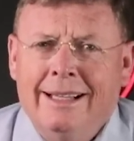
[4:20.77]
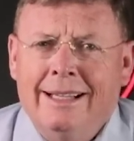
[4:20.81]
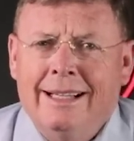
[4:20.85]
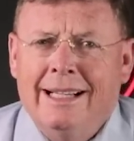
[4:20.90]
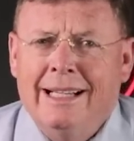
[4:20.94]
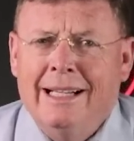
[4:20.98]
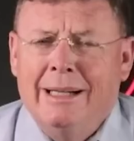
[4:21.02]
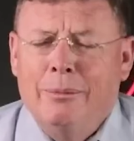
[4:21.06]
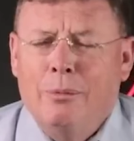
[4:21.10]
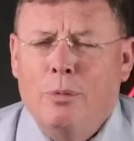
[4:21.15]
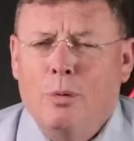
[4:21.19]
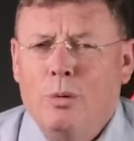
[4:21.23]

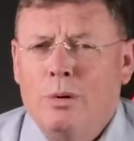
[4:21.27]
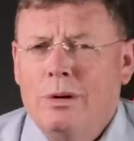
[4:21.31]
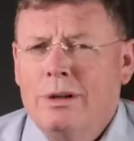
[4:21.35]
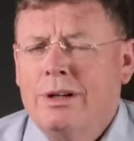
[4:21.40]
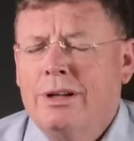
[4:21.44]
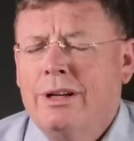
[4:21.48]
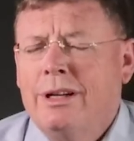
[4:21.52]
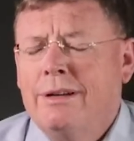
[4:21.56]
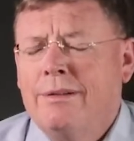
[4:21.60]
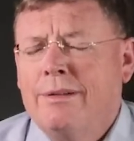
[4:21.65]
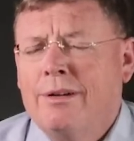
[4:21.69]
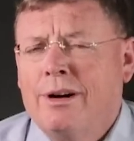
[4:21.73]
But one
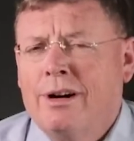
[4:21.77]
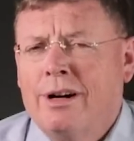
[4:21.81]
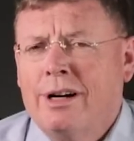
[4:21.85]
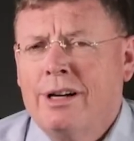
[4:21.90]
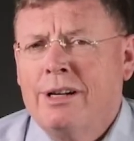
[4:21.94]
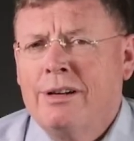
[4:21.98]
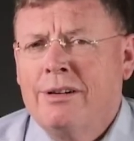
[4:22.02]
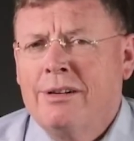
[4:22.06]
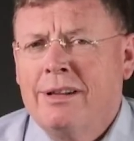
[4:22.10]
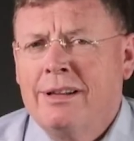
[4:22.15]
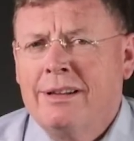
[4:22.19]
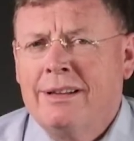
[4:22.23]
could even
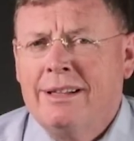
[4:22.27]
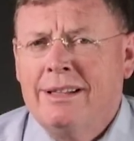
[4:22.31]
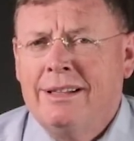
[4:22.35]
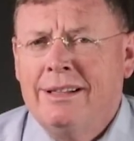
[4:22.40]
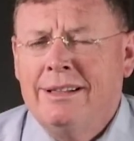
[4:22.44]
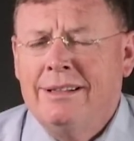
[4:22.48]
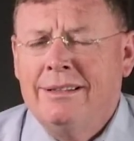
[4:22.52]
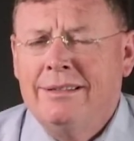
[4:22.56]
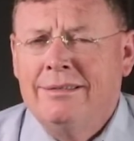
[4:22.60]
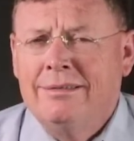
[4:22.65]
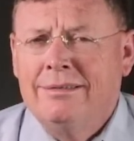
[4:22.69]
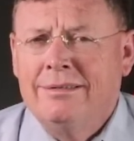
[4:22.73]
argue that
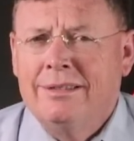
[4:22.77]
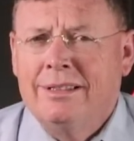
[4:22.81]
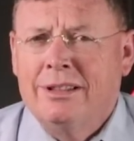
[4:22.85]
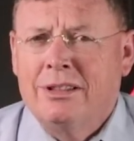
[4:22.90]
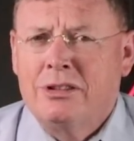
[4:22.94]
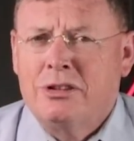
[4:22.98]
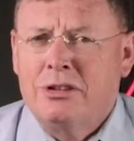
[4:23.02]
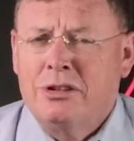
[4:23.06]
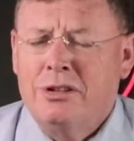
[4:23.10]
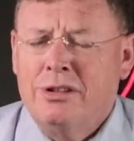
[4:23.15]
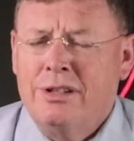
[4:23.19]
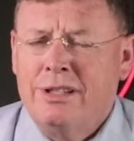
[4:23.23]
the
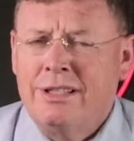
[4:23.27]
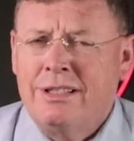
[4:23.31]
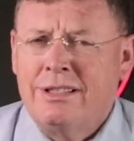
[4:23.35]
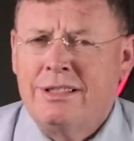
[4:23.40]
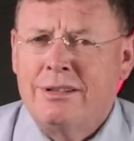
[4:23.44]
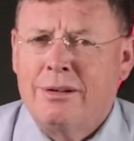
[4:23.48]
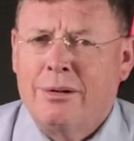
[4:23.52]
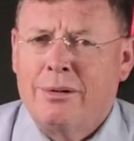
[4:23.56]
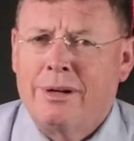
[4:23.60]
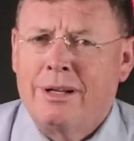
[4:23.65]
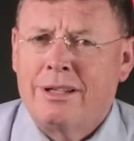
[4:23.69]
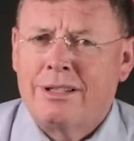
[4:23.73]
attorneys
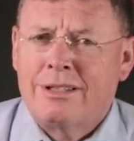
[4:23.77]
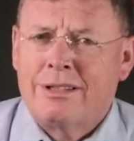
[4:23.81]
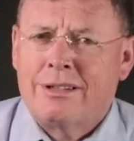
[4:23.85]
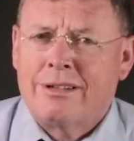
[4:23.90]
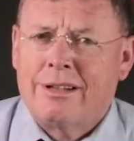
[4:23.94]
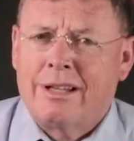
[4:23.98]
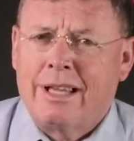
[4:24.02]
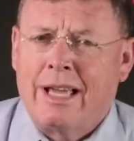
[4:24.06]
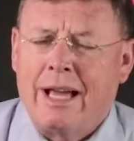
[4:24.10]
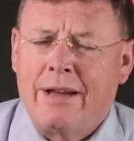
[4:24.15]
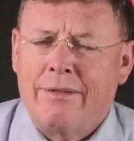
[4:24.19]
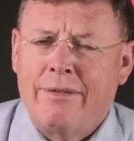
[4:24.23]
don't
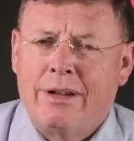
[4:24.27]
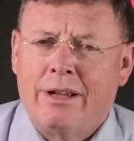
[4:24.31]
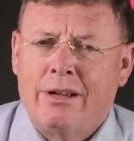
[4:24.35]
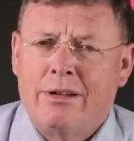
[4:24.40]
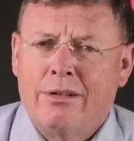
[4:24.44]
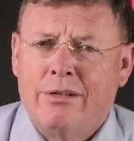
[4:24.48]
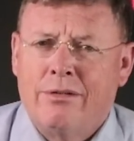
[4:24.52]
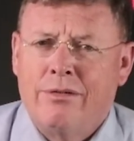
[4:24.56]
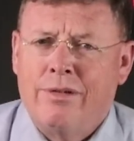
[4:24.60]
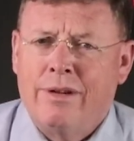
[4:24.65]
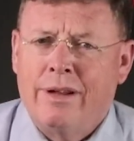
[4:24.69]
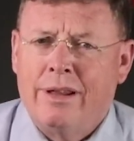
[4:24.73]
necessarily have a
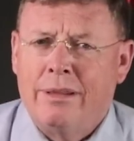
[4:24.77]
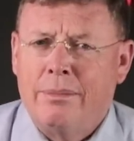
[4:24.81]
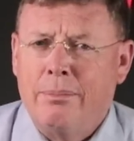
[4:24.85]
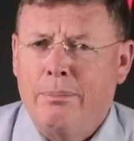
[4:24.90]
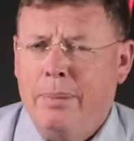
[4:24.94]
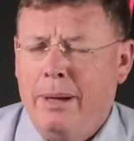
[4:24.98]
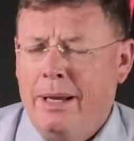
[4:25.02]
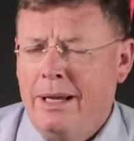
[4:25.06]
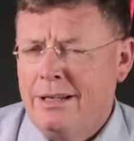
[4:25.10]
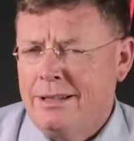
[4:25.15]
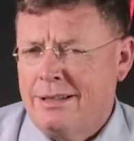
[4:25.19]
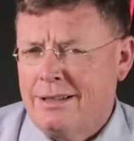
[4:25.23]
good faith
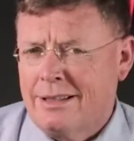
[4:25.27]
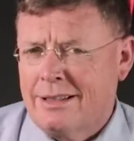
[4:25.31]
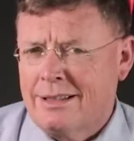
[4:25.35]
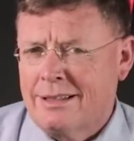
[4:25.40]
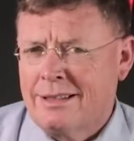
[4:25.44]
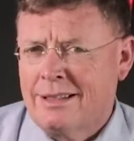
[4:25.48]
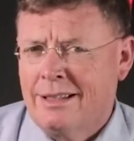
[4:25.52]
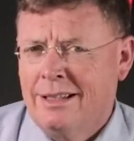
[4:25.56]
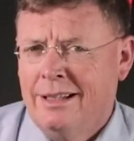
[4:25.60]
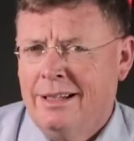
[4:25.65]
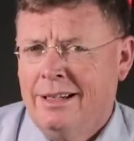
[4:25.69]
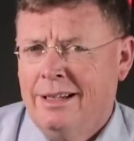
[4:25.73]

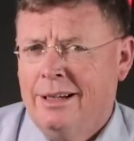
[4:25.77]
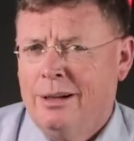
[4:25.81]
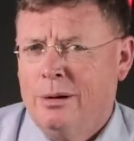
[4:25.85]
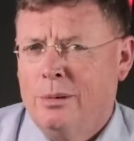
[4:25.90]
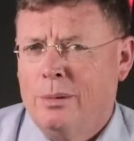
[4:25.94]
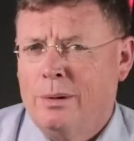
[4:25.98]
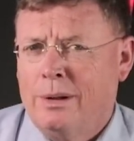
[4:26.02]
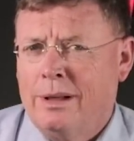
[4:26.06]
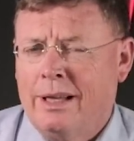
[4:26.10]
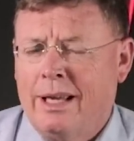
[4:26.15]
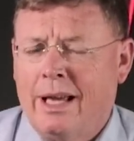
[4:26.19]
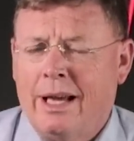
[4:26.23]
basis
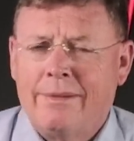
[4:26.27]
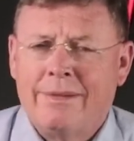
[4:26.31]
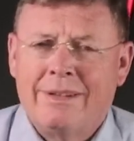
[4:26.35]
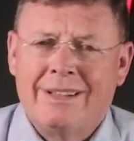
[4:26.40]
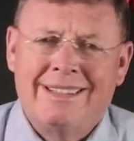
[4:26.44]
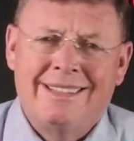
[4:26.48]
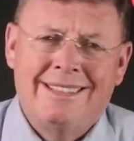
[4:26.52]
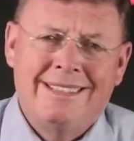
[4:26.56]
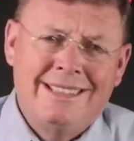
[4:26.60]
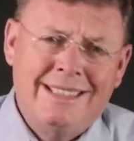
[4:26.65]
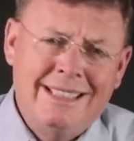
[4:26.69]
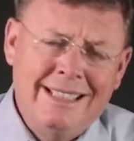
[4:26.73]
when they
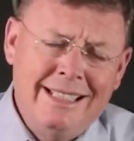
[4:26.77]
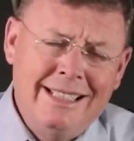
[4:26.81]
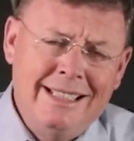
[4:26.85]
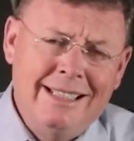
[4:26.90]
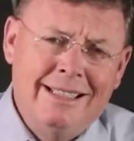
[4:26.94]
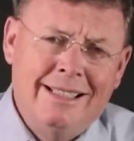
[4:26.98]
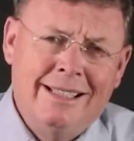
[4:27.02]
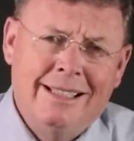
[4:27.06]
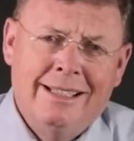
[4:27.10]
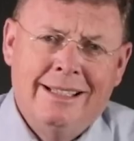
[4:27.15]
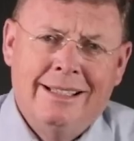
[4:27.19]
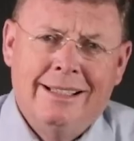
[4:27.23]
haven't
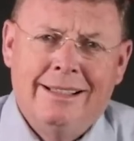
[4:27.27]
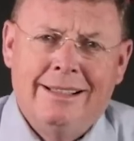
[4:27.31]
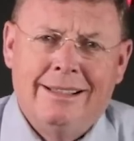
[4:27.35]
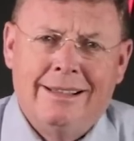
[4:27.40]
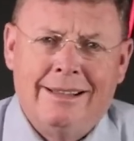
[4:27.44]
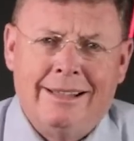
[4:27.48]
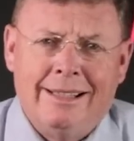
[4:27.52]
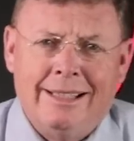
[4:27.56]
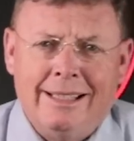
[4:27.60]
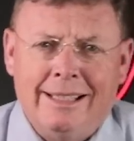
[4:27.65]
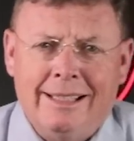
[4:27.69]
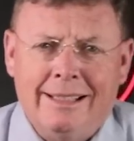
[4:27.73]
seen
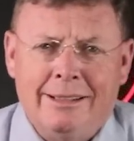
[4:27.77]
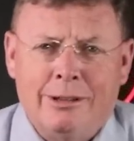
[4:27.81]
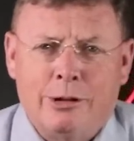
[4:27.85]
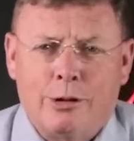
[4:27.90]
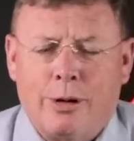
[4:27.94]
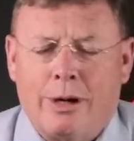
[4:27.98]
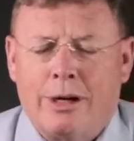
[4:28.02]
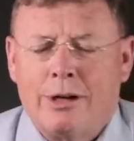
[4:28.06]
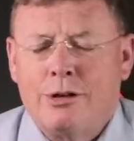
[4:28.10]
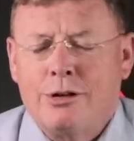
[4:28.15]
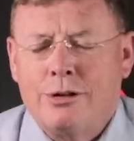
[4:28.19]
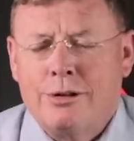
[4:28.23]
the
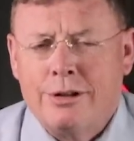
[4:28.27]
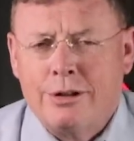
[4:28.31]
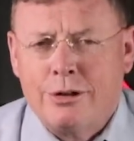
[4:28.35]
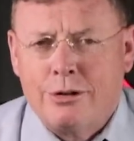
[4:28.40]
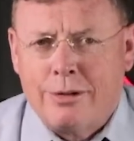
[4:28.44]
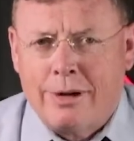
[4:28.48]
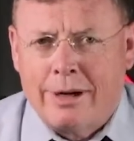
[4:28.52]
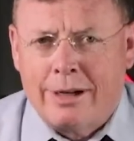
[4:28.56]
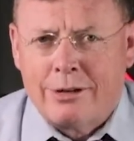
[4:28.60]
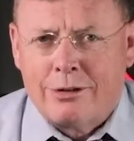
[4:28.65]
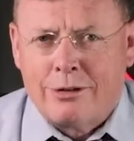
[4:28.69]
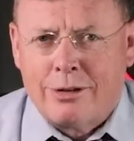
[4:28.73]
grand jury
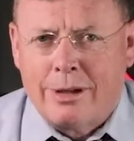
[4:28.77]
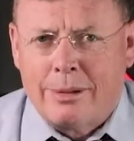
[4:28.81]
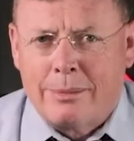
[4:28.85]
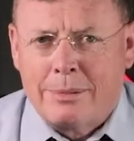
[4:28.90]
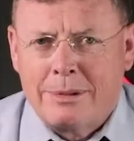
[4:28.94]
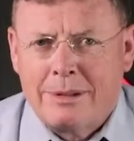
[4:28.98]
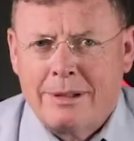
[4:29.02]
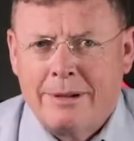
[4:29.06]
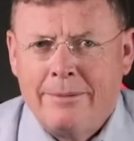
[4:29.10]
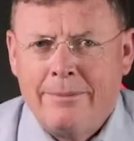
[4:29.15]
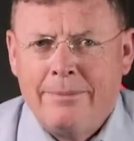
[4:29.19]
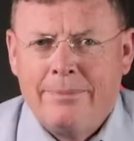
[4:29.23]

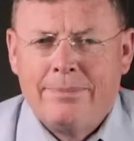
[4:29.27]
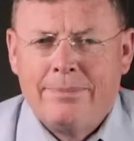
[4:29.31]
transcripts.